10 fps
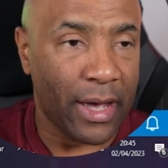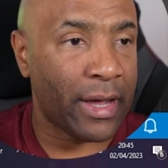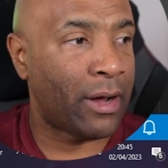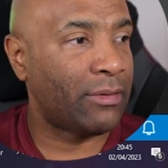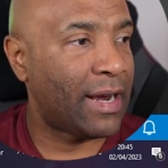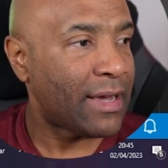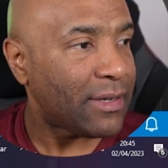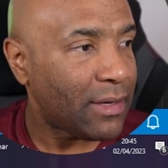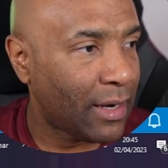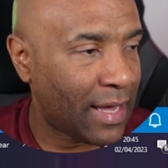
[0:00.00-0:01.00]
And now the
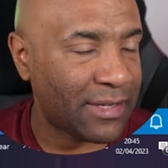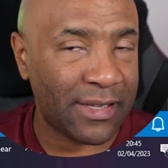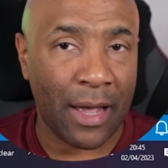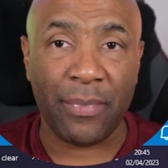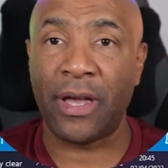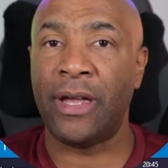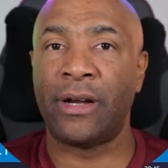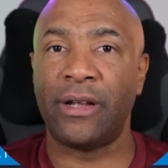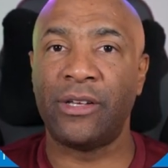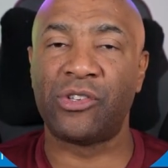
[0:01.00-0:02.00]
last step
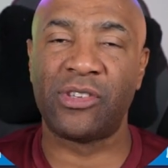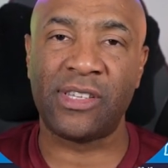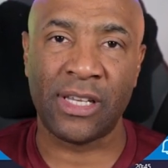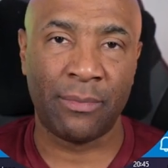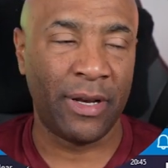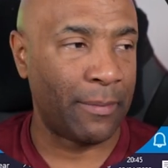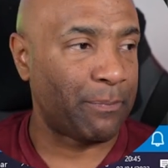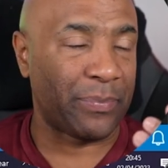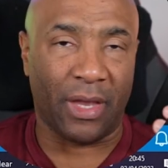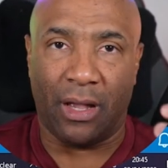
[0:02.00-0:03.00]
here is to simply
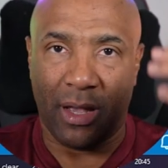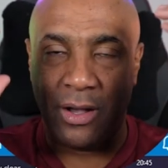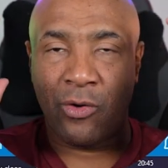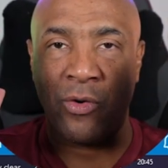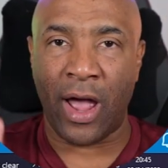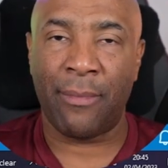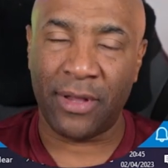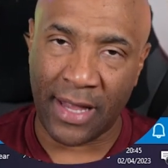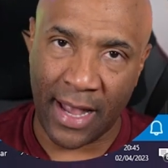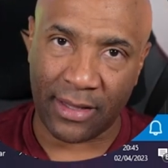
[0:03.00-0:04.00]
grab
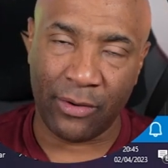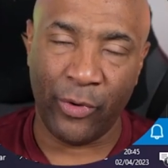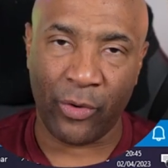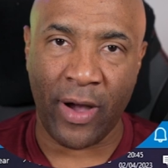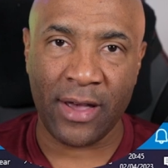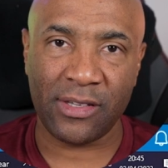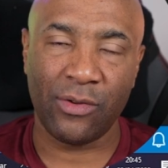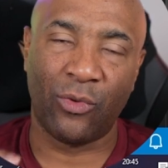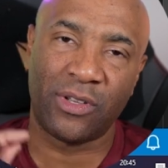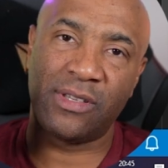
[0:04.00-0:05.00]
that
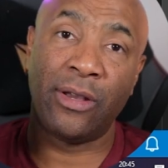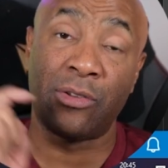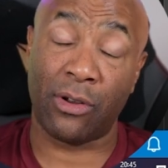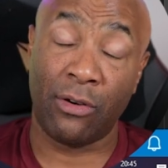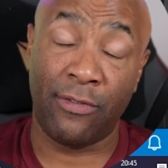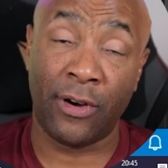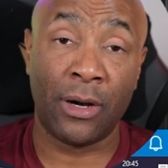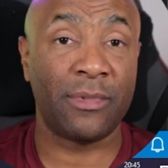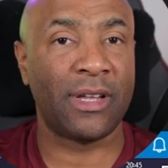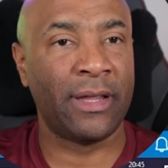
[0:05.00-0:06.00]
request once the user
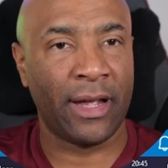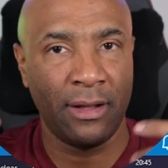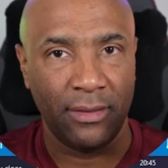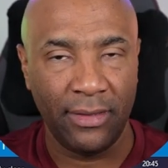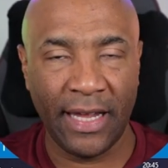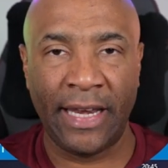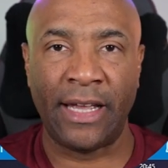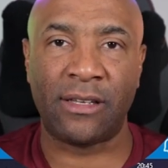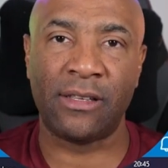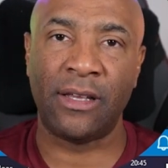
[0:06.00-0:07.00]
confirms and then
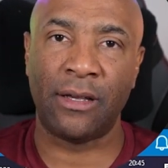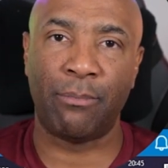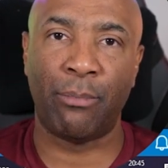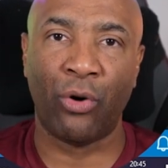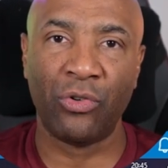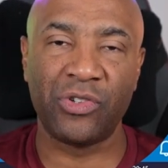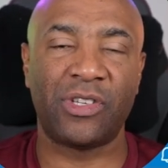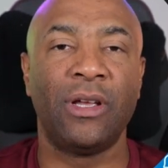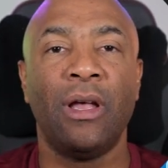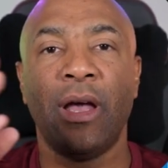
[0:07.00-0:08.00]
delete the
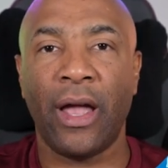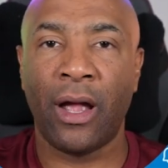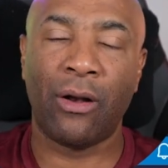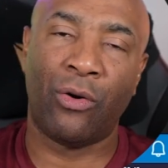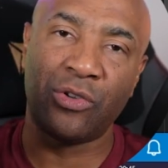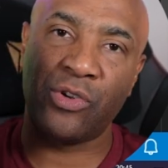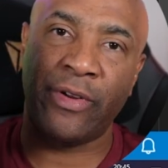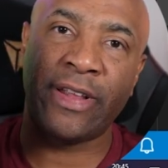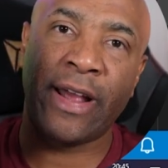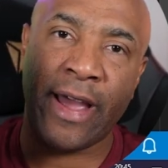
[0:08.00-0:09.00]
post and also
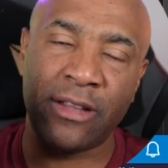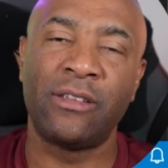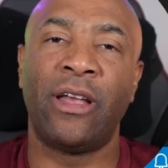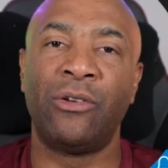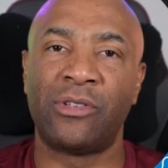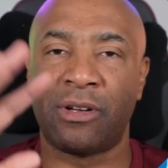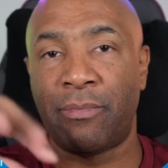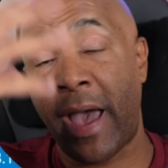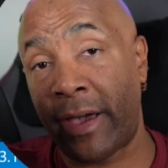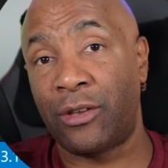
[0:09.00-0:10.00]
redirect the user
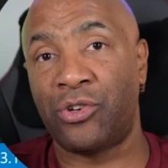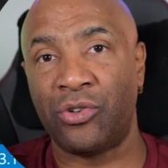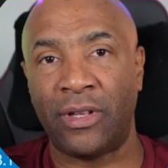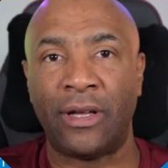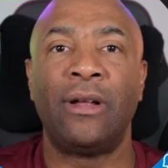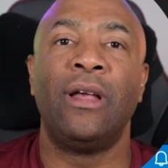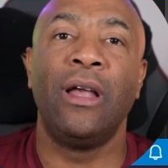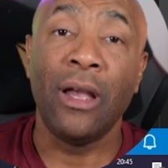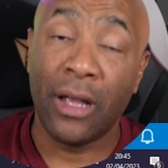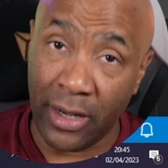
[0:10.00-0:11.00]
back to the
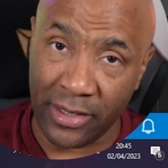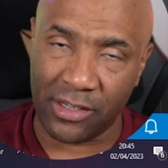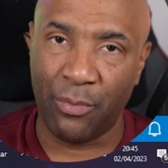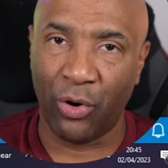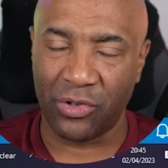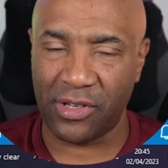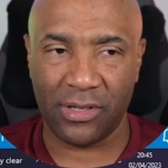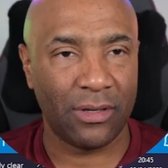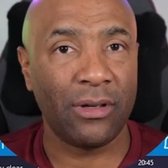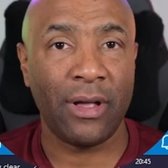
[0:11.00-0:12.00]
list
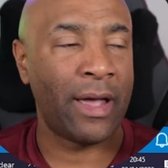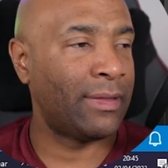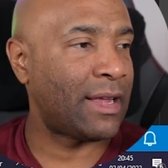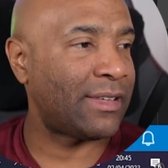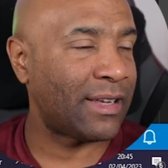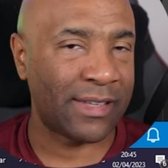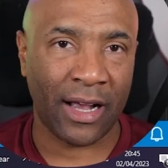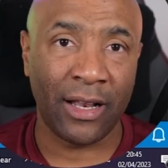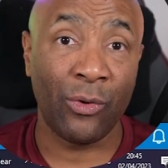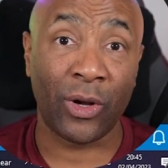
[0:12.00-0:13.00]
posts. And that's
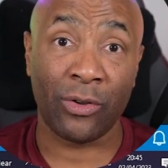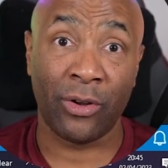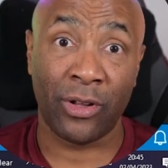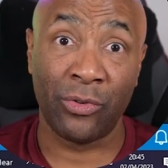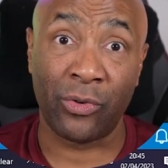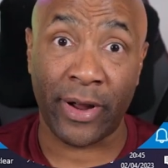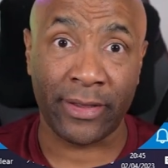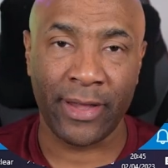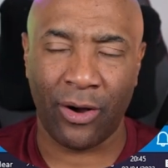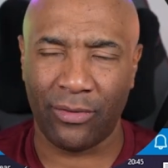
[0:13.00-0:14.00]
exactly what we're gonna do
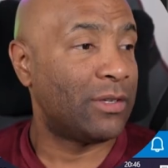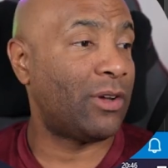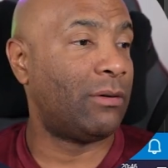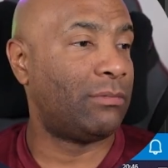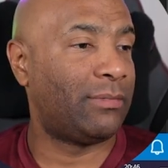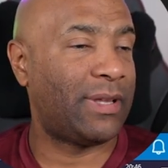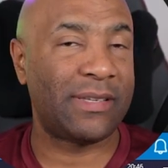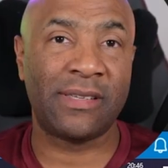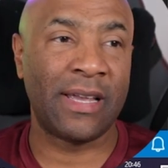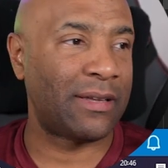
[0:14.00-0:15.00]
right now. So this
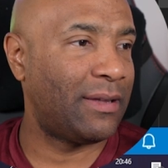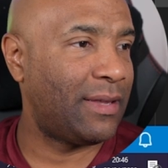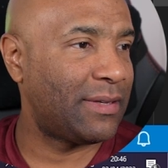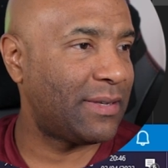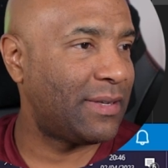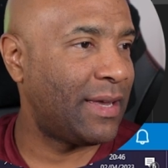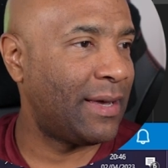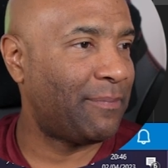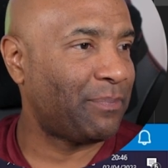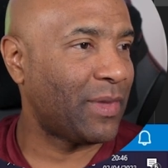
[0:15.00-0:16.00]
is it. This is
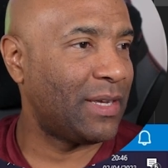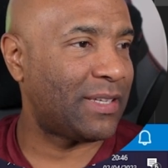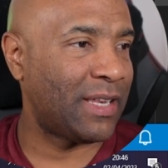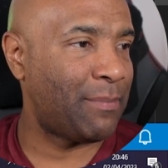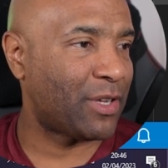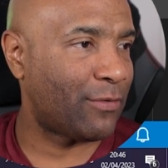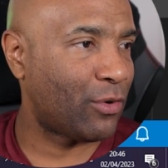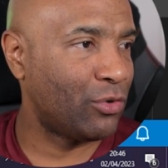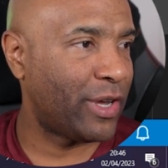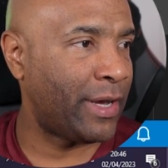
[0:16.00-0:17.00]
the snippet of
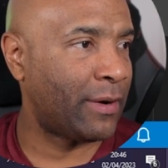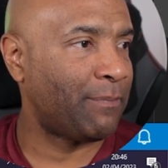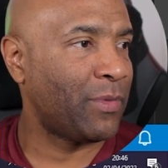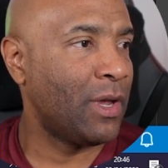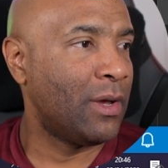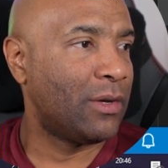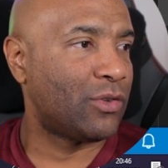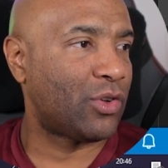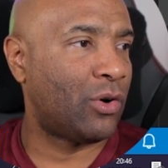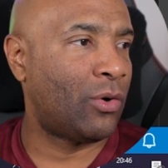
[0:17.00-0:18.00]
code here.
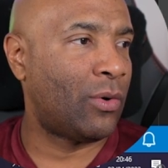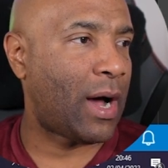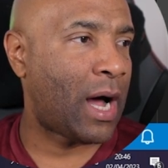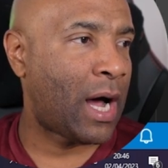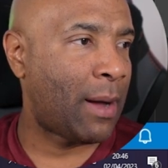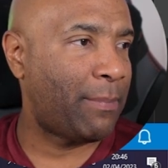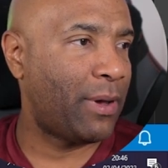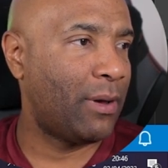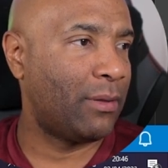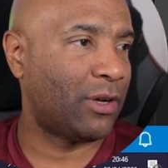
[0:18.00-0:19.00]
So
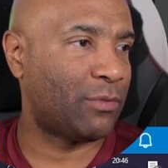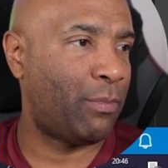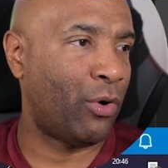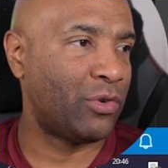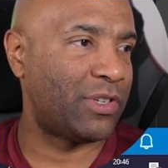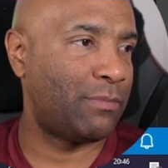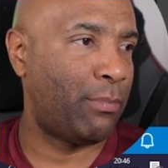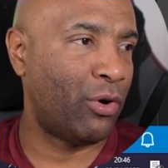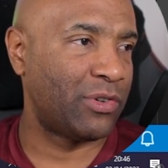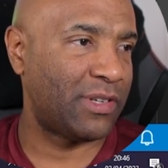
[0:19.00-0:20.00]
app.post
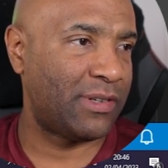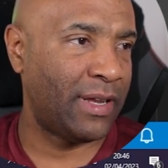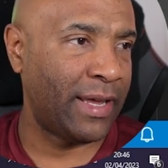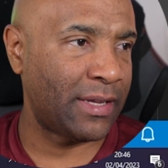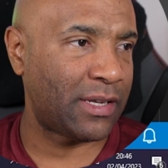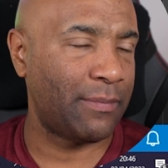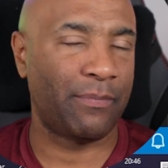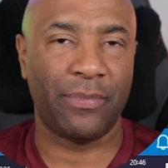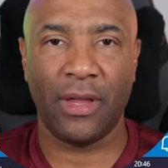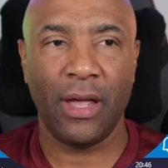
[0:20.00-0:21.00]
posts delete,
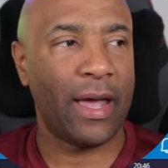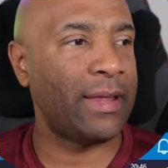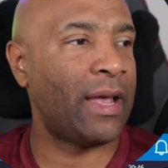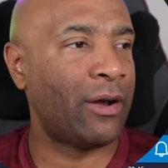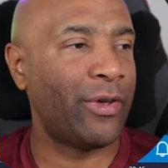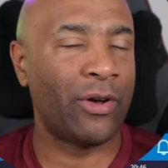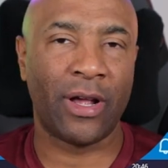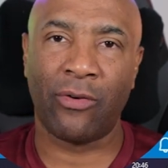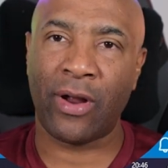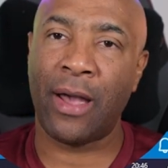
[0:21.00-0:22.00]
and then we're
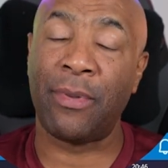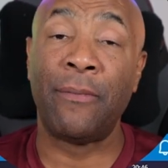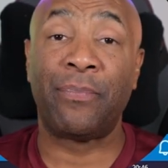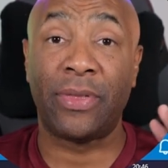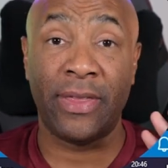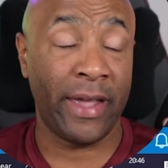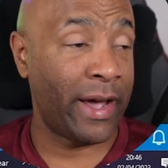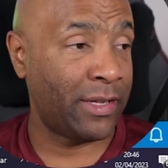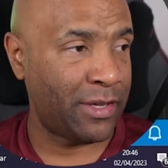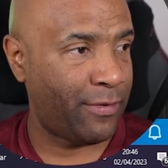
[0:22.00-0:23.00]
gonna grab the
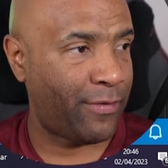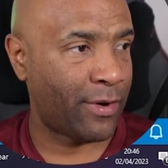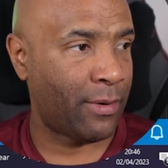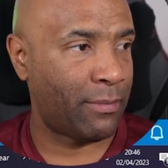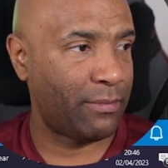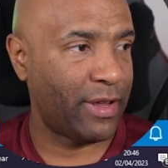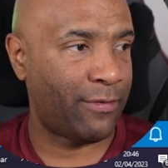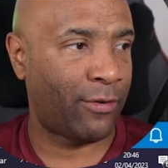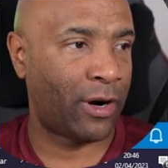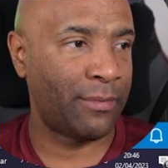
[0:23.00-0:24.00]
ID from the
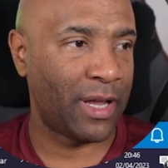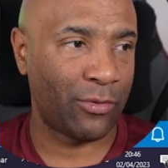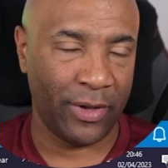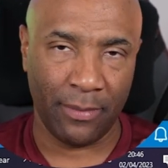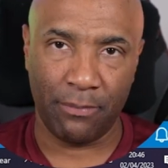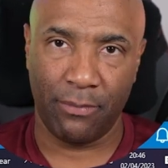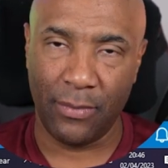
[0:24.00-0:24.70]
form that we